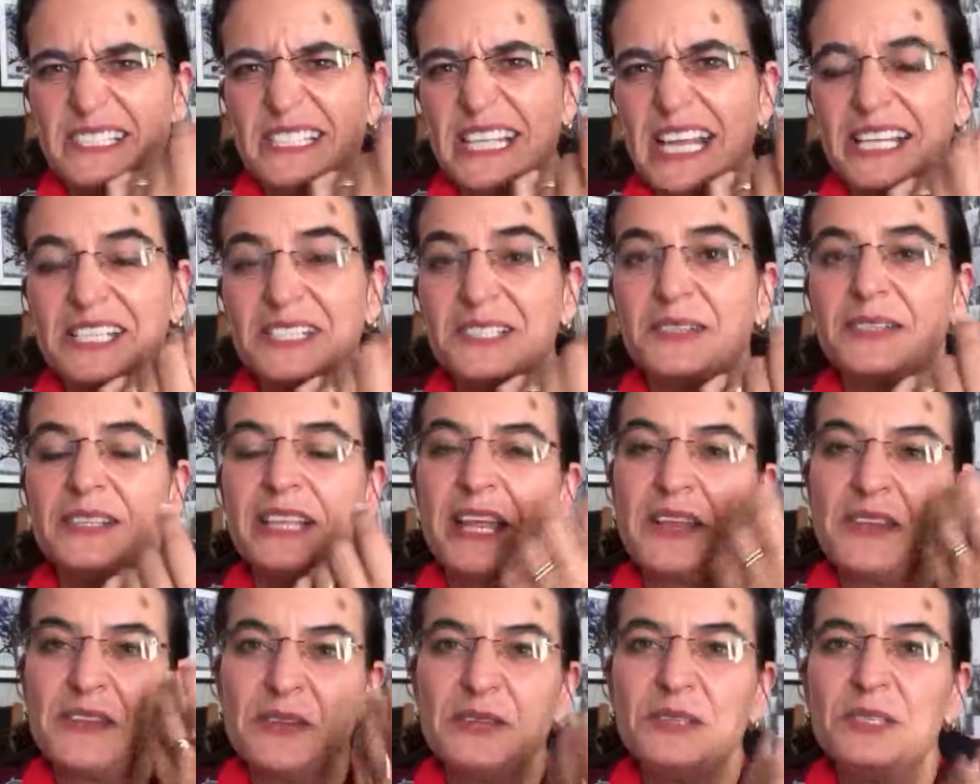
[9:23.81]
They're used
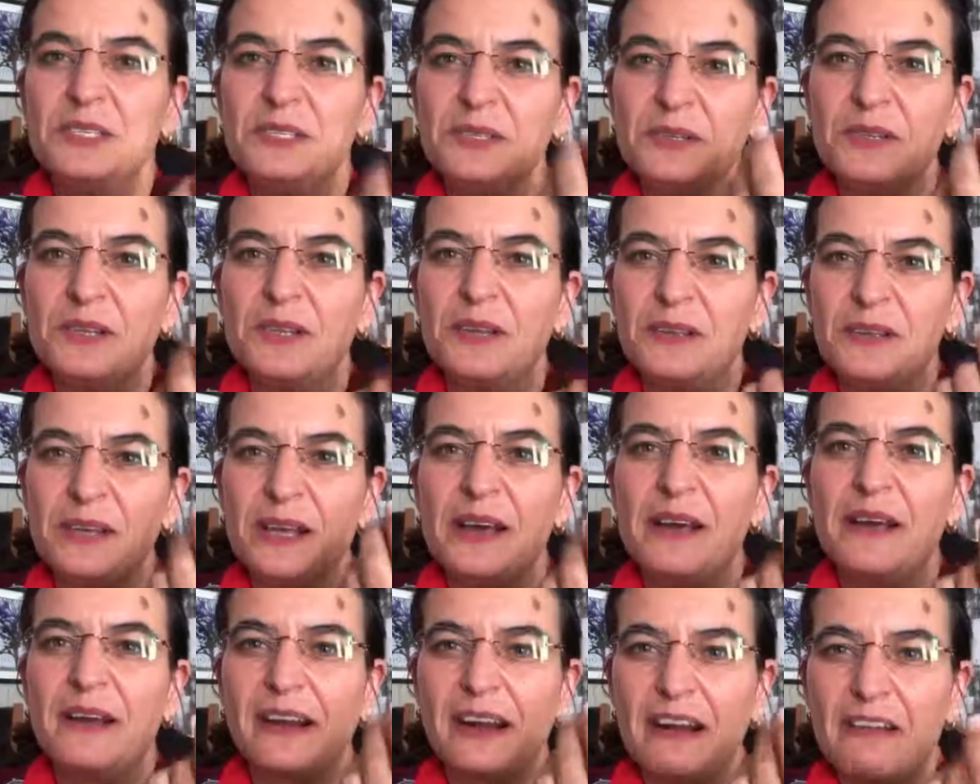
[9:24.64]
to the
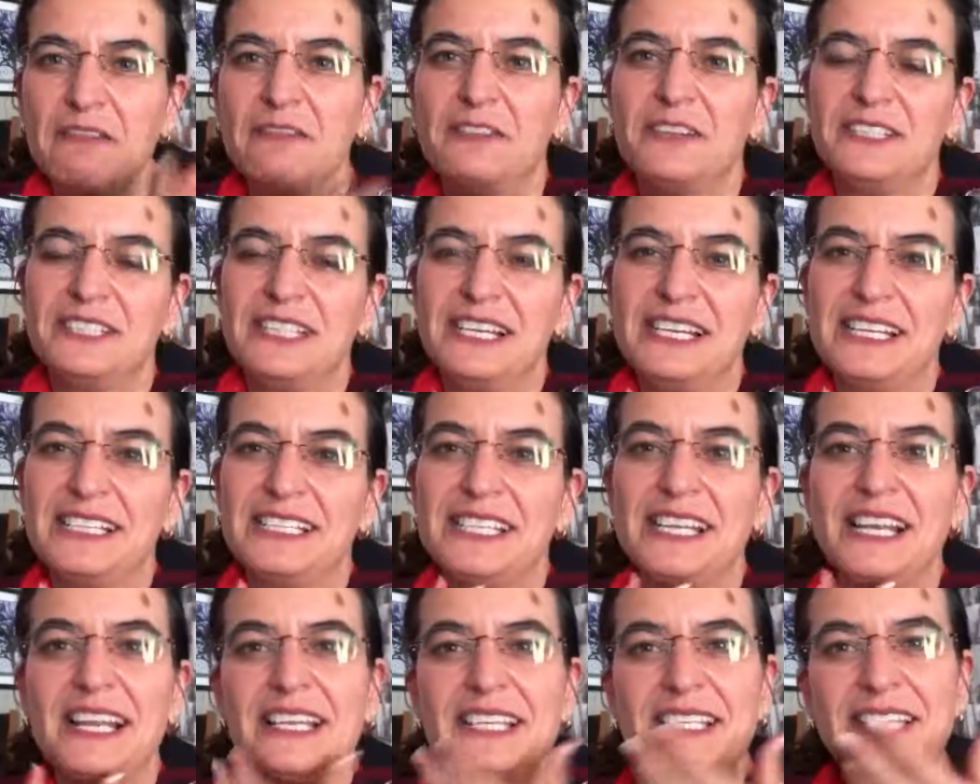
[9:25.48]
roughage, and it's
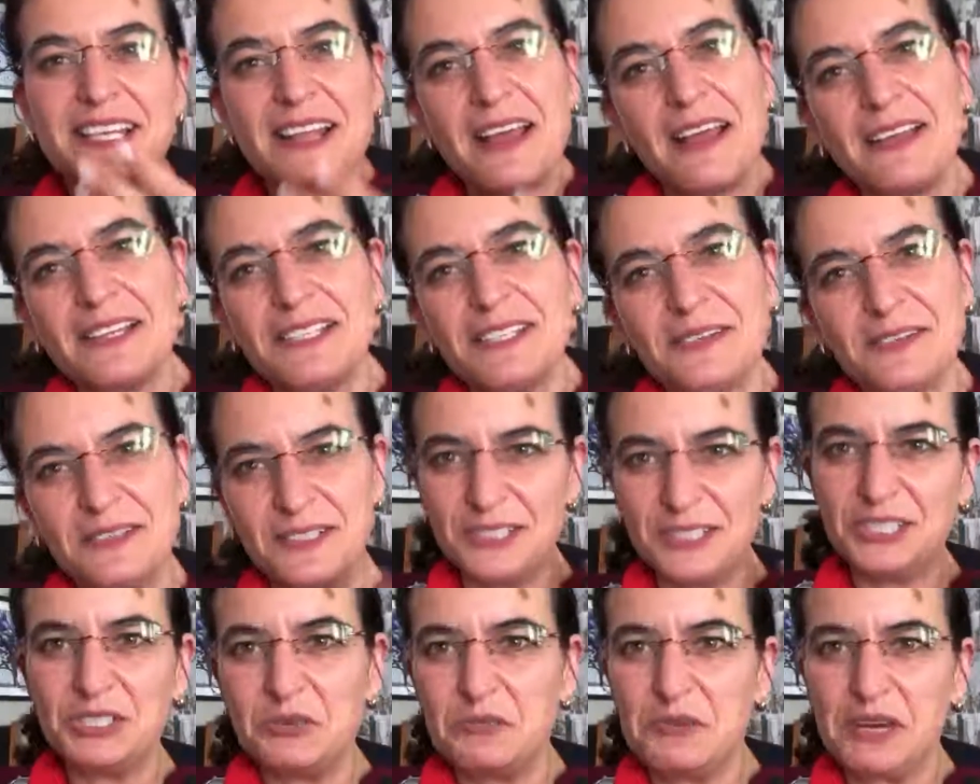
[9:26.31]
nice. You can chew
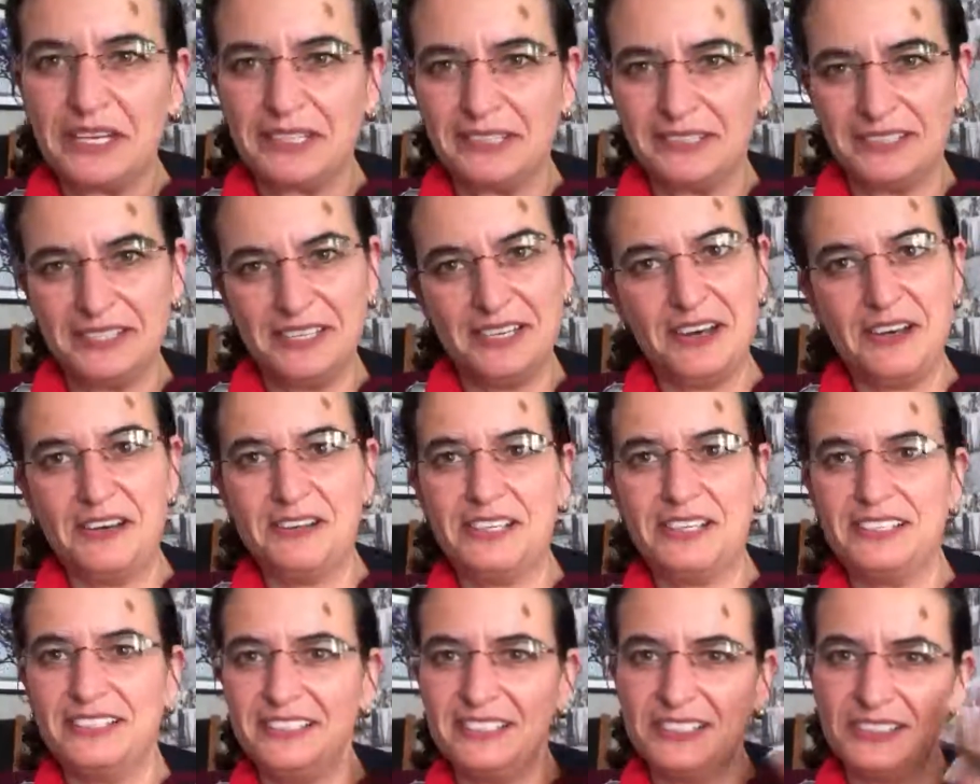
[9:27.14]
it. It doesn't just
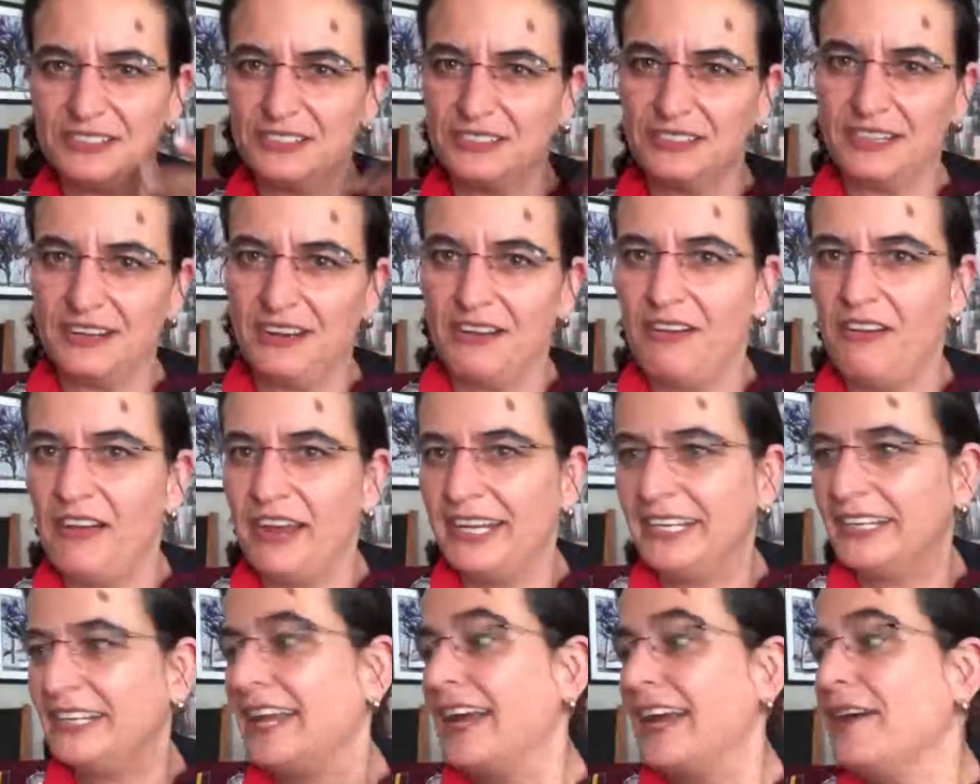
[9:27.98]
glide
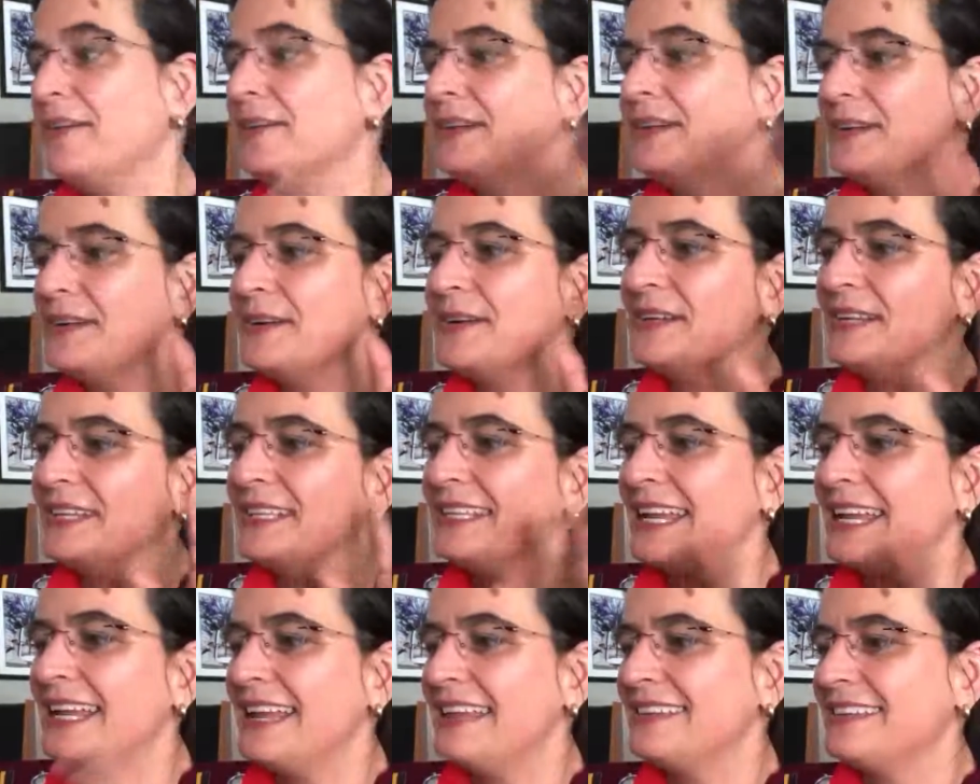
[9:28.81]
down.
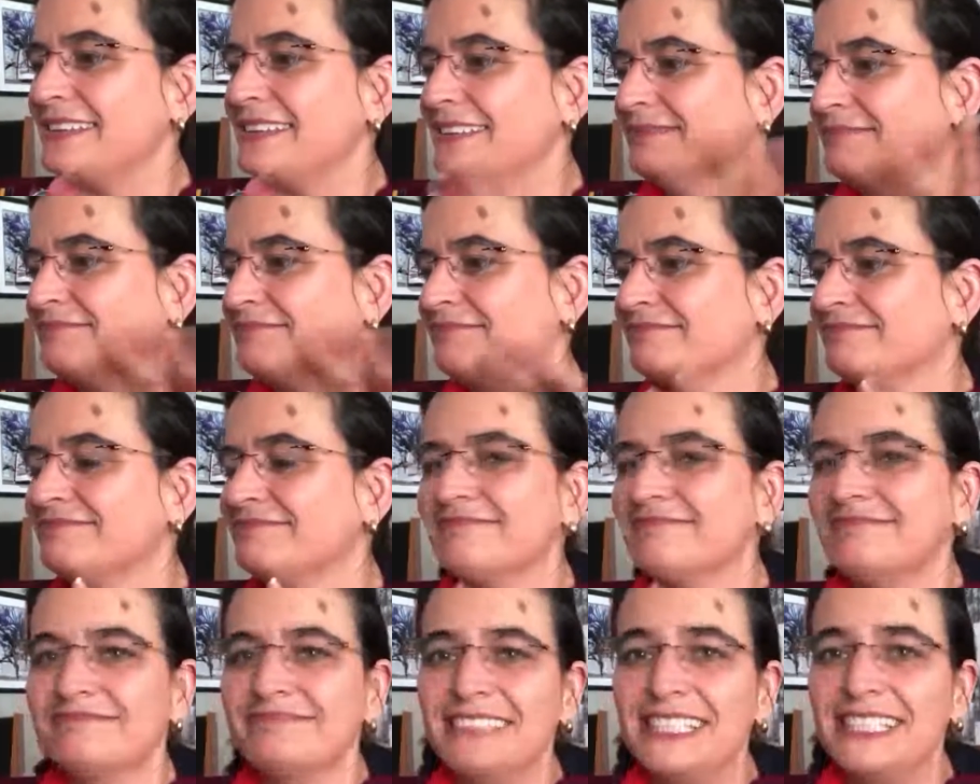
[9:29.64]
It
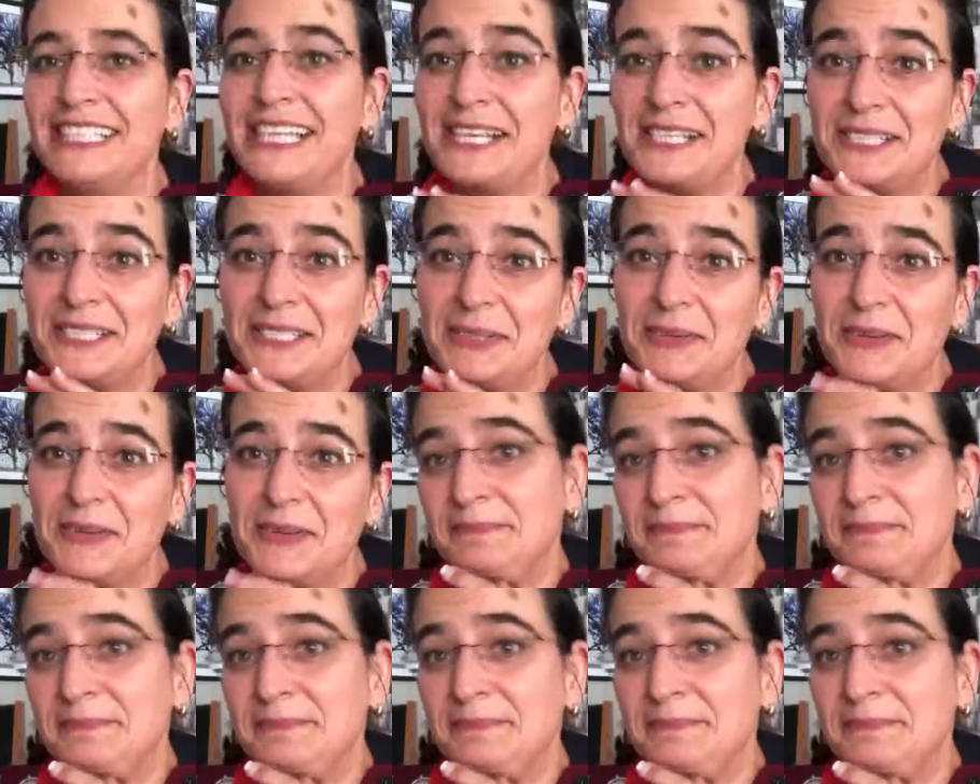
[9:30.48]
takes time.